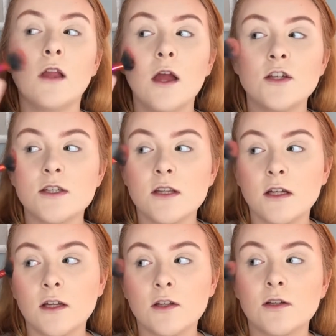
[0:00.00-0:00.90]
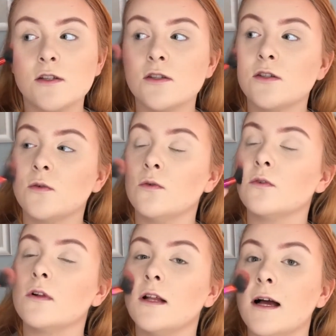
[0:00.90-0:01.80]
I just think it looks so
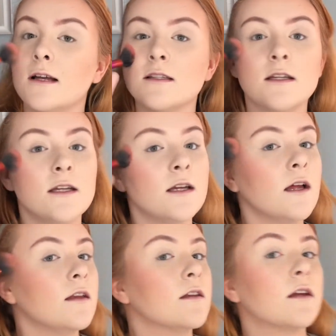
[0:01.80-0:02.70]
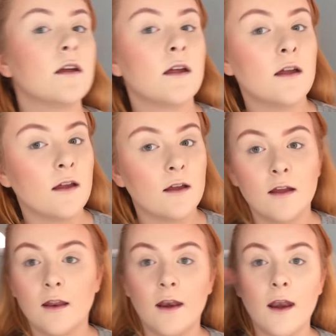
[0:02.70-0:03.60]
classy and
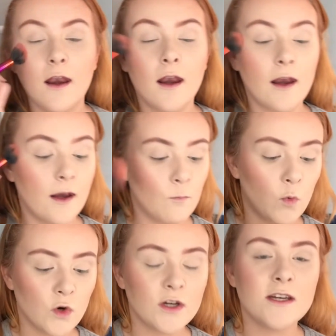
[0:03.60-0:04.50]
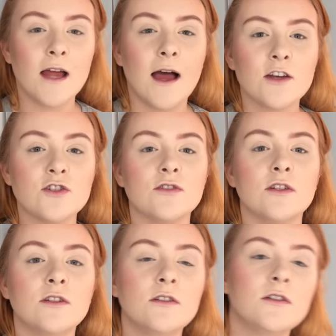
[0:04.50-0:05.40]
more
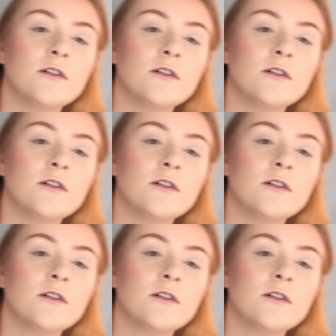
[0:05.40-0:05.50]
natural.